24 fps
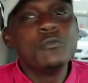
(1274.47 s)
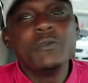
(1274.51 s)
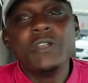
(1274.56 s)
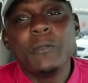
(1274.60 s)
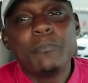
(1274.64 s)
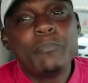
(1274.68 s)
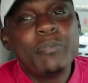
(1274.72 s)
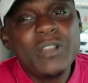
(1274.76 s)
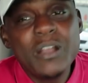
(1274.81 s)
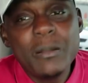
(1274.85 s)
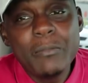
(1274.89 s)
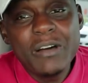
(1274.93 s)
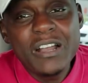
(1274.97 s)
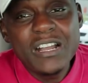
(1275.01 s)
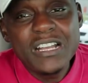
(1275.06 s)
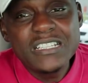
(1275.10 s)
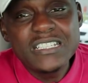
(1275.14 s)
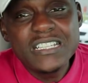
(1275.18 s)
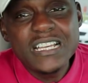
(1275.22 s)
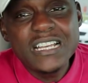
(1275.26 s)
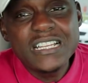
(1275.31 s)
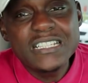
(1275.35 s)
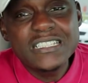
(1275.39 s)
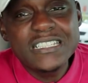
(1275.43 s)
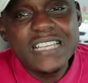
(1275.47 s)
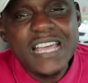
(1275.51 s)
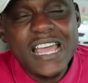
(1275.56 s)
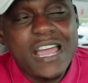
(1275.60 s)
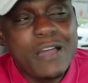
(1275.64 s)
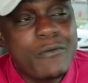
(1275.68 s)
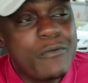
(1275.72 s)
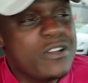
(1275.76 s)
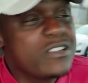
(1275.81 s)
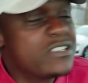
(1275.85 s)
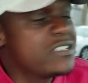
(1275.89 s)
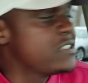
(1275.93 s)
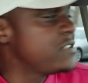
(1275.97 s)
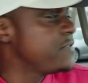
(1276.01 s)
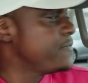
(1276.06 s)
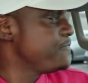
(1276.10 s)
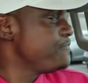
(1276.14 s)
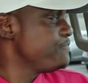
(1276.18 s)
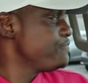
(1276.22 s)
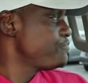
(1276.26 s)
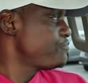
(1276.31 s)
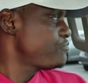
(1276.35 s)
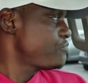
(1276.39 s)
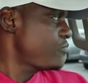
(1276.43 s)
Too many peanut butter and jelly sandwiches.
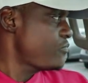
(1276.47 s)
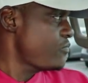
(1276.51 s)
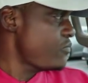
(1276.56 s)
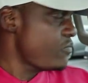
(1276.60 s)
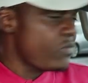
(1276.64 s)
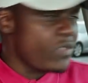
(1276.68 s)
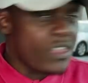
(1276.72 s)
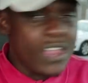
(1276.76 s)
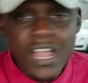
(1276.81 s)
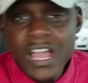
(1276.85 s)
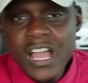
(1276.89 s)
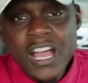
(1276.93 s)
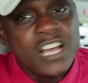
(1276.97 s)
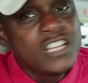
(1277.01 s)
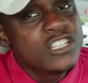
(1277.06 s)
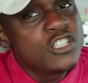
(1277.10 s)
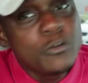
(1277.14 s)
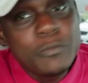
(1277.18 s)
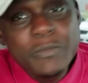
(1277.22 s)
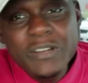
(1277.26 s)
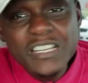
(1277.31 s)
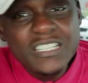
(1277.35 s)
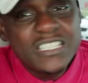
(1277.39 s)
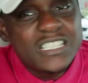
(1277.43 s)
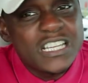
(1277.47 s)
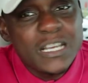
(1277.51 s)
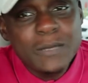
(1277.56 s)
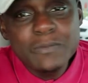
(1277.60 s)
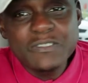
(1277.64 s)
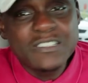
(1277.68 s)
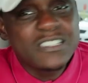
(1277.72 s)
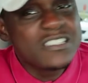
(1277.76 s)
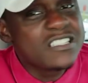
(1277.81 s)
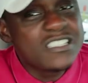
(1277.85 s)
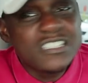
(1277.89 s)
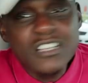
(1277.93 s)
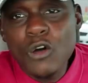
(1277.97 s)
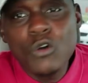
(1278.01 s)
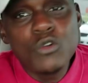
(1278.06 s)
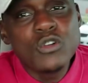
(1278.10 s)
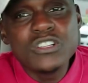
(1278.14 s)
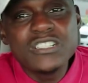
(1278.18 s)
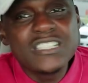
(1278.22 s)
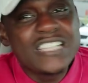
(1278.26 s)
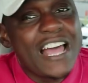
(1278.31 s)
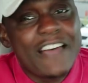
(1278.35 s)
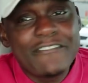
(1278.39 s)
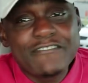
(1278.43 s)
Too many chips and
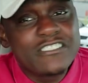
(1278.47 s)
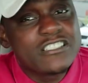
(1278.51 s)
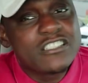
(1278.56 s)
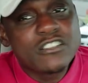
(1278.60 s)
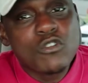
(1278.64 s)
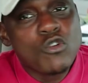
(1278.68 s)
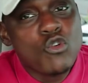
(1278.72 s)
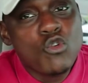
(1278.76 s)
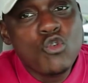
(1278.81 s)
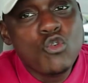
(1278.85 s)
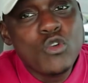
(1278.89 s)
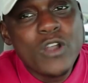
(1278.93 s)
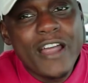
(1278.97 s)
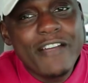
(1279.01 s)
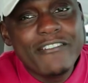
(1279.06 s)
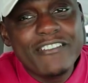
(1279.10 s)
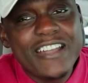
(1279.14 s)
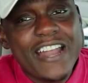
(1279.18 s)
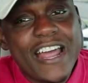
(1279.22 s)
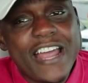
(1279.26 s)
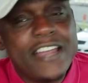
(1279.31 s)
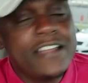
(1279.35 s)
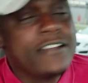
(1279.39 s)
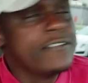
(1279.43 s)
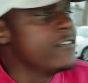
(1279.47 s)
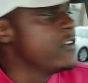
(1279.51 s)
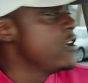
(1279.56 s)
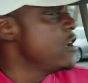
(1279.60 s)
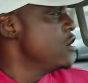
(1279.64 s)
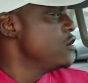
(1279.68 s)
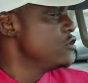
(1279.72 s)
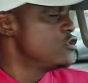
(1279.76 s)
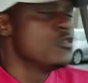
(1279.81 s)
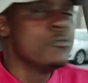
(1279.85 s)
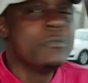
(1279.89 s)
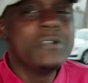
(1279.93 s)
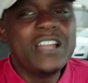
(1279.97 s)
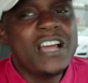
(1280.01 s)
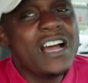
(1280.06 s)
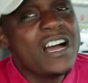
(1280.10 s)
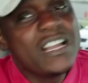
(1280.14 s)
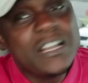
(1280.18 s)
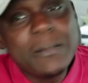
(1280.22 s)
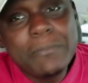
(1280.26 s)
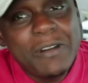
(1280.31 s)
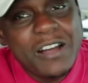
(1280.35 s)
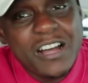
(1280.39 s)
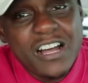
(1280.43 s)
sodas after school every day. Too many
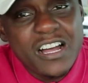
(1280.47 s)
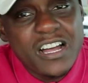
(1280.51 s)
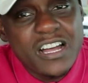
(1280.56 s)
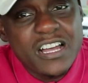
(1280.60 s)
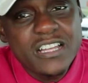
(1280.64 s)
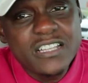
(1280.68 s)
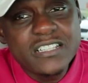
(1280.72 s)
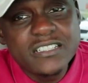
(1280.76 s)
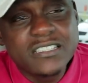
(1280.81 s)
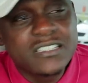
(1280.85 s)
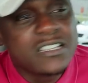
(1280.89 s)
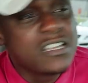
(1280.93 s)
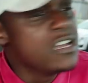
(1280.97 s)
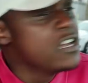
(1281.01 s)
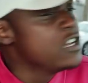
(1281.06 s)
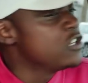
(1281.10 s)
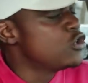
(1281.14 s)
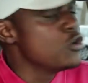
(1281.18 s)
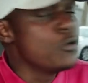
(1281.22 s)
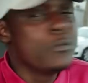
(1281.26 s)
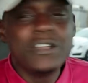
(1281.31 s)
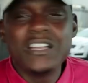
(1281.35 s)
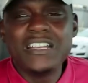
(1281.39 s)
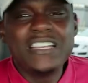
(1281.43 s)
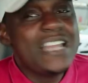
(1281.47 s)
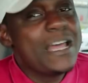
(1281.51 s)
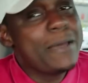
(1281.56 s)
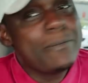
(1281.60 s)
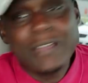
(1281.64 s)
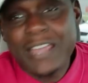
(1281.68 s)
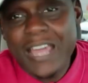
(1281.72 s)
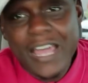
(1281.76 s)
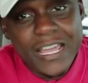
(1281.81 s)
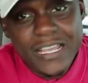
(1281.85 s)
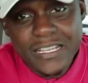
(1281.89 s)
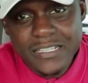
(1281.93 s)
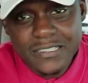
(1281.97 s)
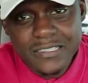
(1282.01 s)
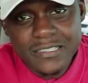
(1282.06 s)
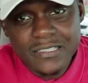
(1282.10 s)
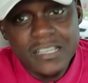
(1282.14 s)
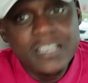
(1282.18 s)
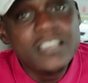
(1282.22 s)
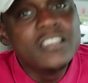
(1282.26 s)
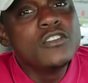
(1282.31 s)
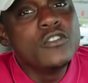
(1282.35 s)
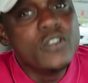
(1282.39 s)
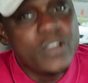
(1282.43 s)
honey buns. Too many Debbie
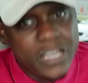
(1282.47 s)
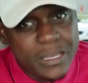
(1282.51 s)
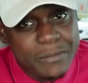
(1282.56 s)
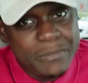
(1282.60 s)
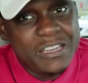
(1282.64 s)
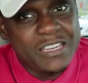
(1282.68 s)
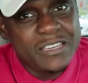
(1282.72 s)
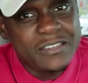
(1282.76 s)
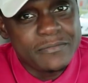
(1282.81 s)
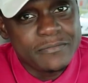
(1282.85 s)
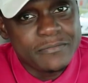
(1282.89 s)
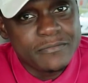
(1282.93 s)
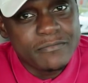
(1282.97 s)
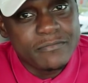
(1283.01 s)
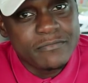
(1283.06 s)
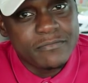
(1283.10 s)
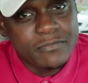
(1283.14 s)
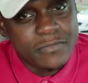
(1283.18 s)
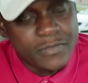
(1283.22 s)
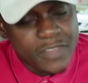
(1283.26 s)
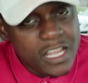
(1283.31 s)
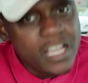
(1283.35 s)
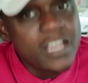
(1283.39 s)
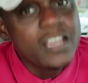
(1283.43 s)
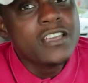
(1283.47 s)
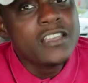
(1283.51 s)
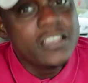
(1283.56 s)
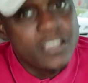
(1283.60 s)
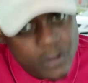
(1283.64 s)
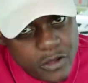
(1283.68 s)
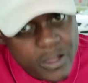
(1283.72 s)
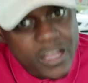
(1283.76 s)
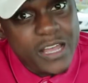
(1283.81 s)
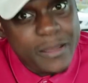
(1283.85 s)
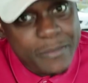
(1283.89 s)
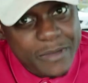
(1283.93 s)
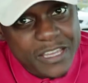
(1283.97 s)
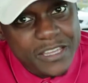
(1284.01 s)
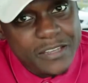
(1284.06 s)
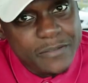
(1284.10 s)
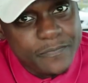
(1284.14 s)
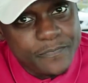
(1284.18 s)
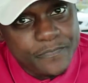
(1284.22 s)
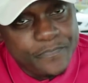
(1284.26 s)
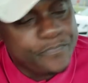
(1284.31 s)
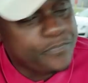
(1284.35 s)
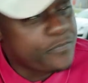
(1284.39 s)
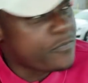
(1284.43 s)
cakes. You hear me? You hear
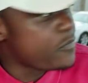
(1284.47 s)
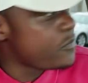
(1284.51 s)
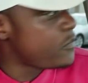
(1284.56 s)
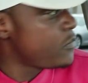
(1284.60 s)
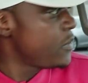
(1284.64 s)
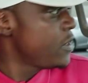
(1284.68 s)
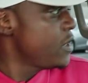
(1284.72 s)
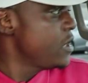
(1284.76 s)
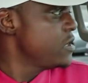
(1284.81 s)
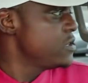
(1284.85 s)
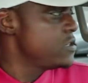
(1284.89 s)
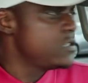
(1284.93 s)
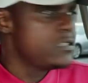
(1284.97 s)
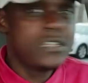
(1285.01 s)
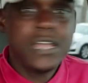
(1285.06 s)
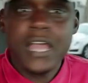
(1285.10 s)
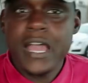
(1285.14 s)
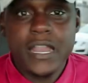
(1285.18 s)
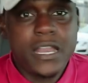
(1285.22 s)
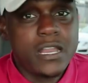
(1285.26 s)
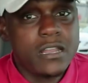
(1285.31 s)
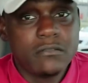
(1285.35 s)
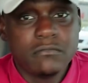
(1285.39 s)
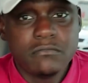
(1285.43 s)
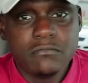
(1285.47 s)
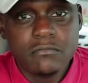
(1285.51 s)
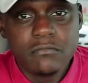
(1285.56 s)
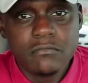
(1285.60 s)
me? Daddy?